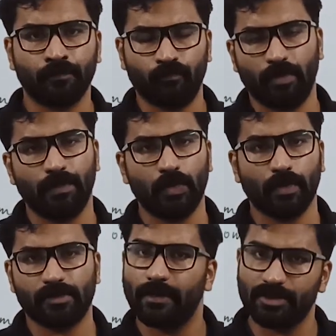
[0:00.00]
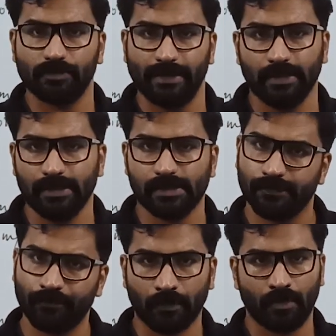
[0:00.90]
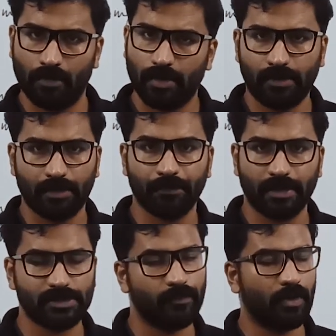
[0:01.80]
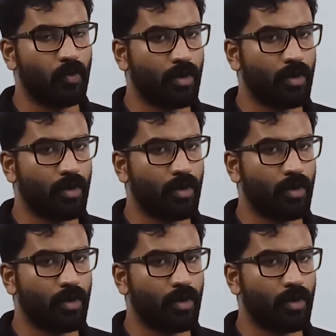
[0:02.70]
When we do expansion, decrease, right? Temperature will go